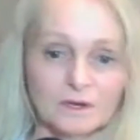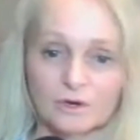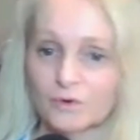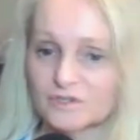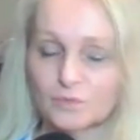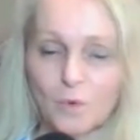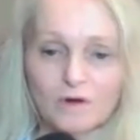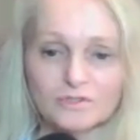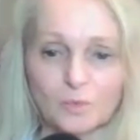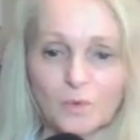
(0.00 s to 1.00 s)
Chris
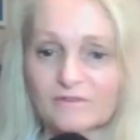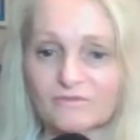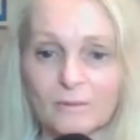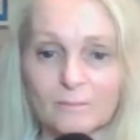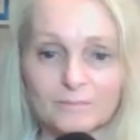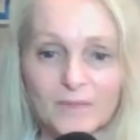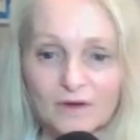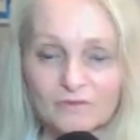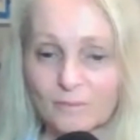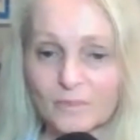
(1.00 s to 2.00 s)
walked away from
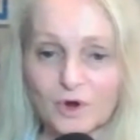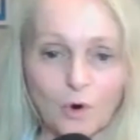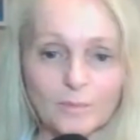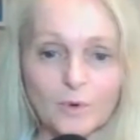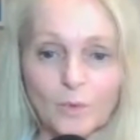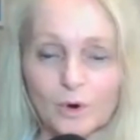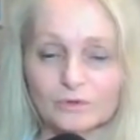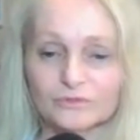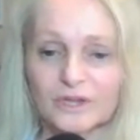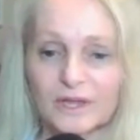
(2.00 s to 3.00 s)
the corporate
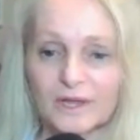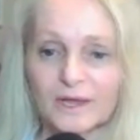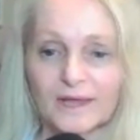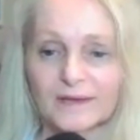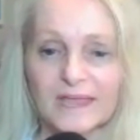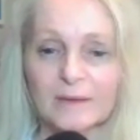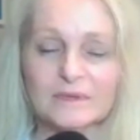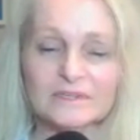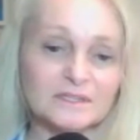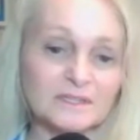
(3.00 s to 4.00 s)
world and came
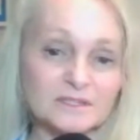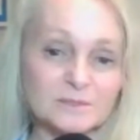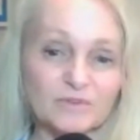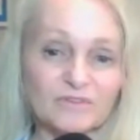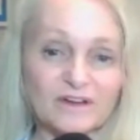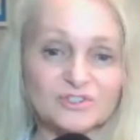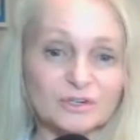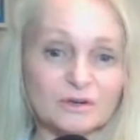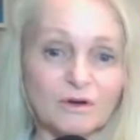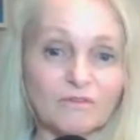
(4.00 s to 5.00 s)
into this
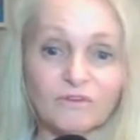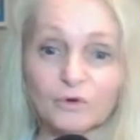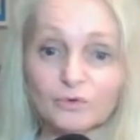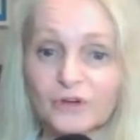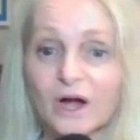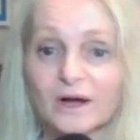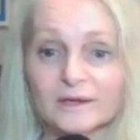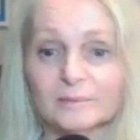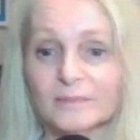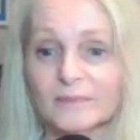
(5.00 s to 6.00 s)
profession full
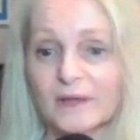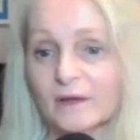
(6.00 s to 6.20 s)
time,